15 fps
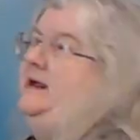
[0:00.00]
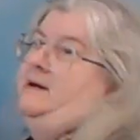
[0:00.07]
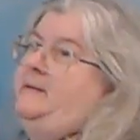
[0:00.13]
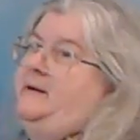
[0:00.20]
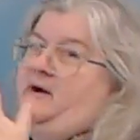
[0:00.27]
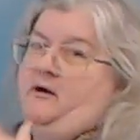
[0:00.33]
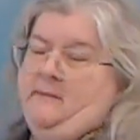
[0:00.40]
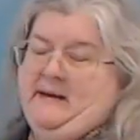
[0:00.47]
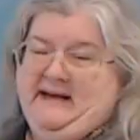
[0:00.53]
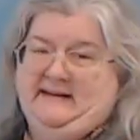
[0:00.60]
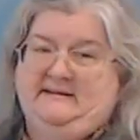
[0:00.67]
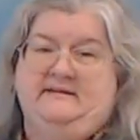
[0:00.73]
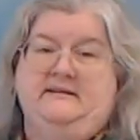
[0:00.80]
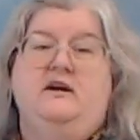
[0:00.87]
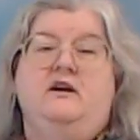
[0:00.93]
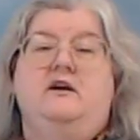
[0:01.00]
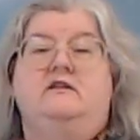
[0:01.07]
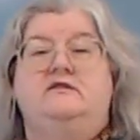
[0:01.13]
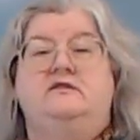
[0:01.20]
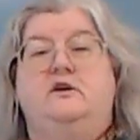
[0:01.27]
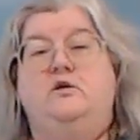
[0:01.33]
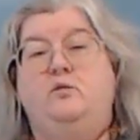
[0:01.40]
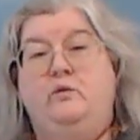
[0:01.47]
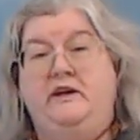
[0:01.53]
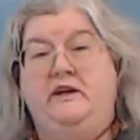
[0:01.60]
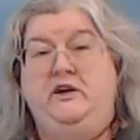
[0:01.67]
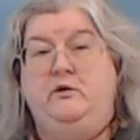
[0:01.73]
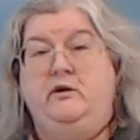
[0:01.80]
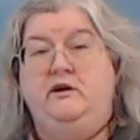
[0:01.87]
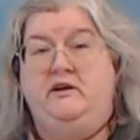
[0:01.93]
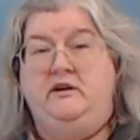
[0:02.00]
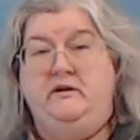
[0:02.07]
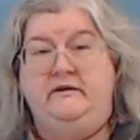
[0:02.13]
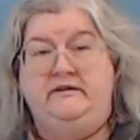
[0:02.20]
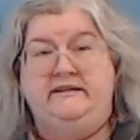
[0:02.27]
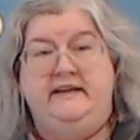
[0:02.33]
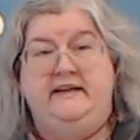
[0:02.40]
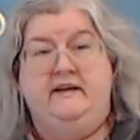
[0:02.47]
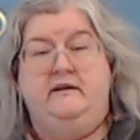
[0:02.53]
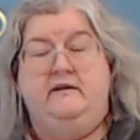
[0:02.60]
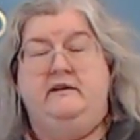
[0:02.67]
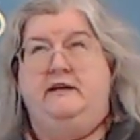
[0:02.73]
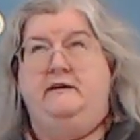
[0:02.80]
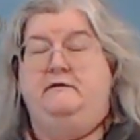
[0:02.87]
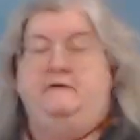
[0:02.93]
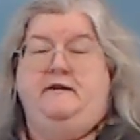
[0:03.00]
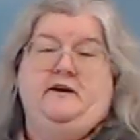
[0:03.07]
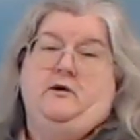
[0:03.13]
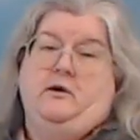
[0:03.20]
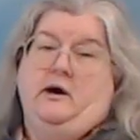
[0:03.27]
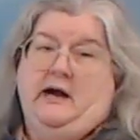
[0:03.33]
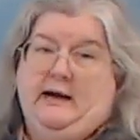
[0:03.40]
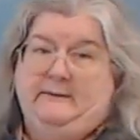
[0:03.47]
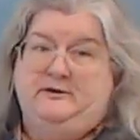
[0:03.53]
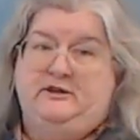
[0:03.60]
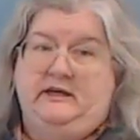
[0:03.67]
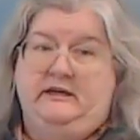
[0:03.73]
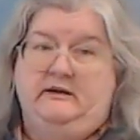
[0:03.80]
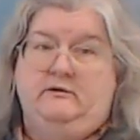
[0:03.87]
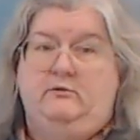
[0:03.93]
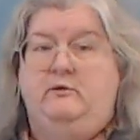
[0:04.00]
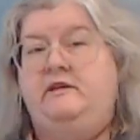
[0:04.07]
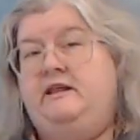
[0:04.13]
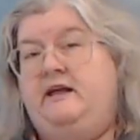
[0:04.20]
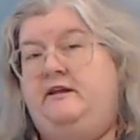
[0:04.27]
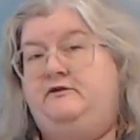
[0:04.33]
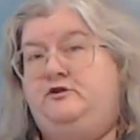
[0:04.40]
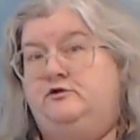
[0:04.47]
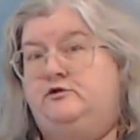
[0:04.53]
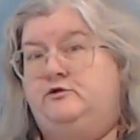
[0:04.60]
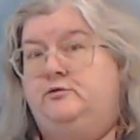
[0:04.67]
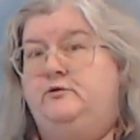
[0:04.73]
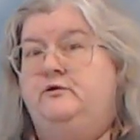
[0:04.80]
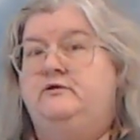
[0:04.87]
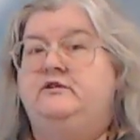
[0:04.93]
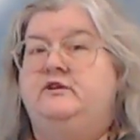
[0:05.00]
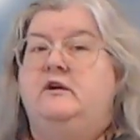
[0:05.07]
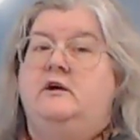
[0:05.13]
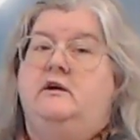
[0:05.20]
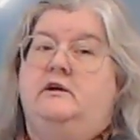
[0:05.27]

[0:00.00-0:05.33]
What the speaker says: make a big old mess. So when you're using the finger option without your tools,